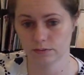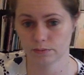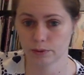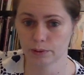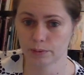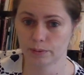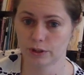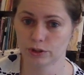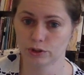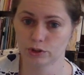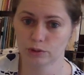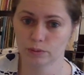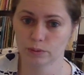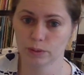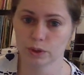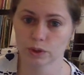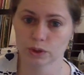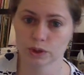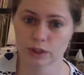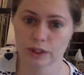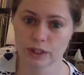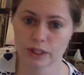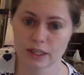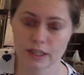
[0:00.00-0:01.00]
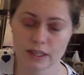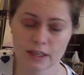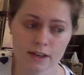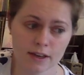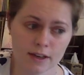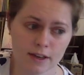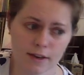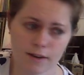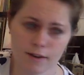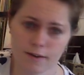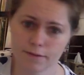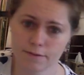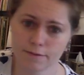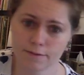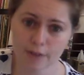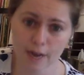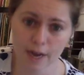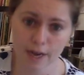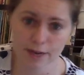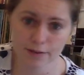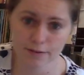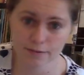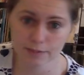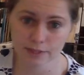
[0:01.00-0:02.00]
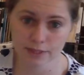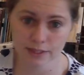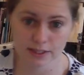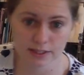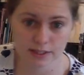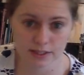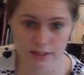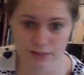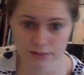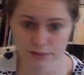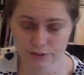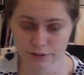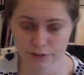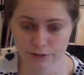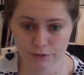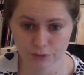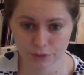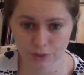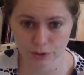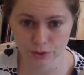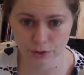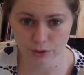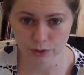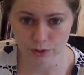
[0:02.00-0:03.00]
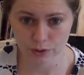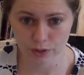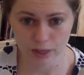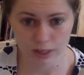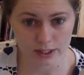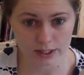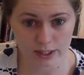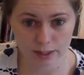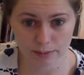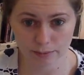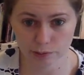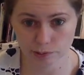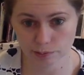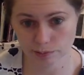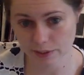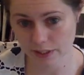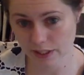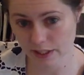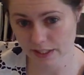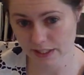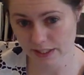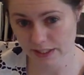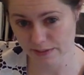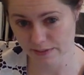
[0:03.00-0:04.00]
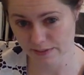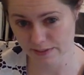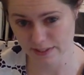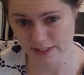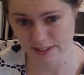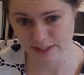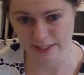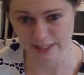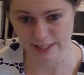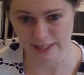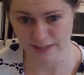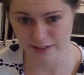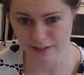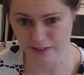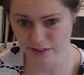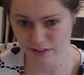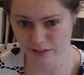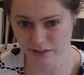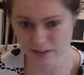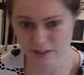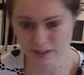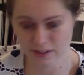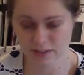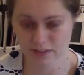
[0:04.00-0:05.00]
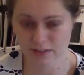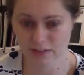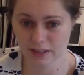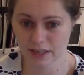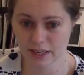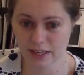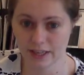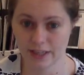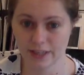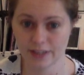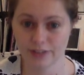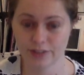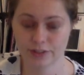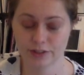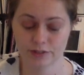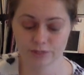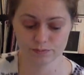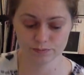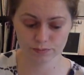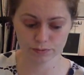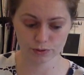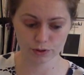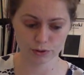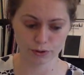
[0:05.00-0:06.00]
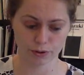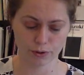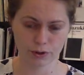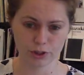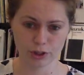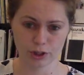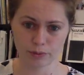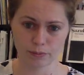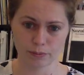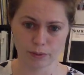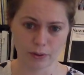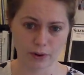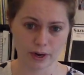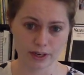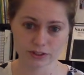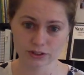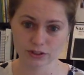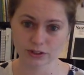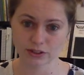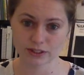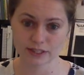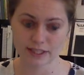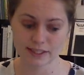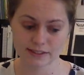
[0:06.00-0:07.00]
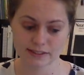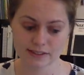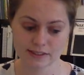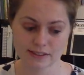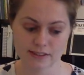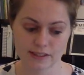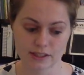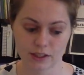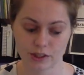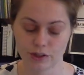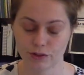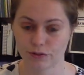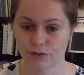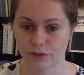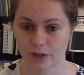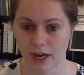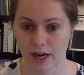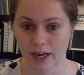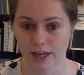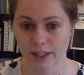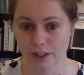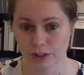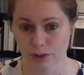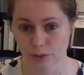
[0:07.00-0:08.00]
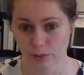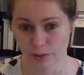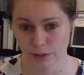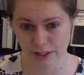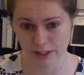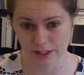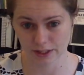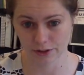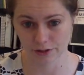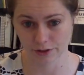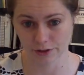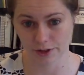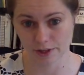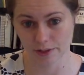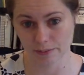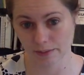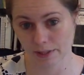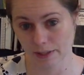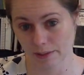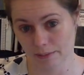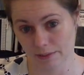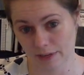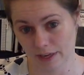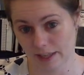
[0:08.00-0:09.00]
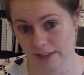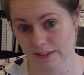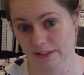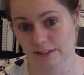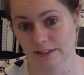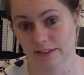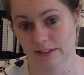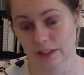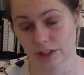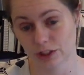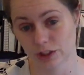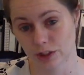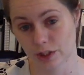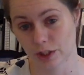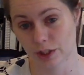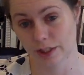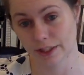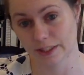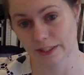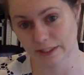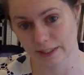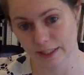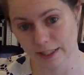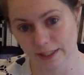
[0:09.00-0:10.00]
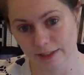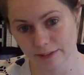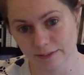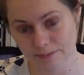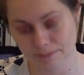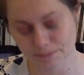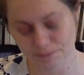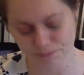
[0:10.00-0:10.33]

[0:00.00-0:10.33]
Perpetual Motion, 5 minutes of review, a couple minutes of scales, and throw in your bow exercises, and you've got a 20 to 30 minute practice session already done.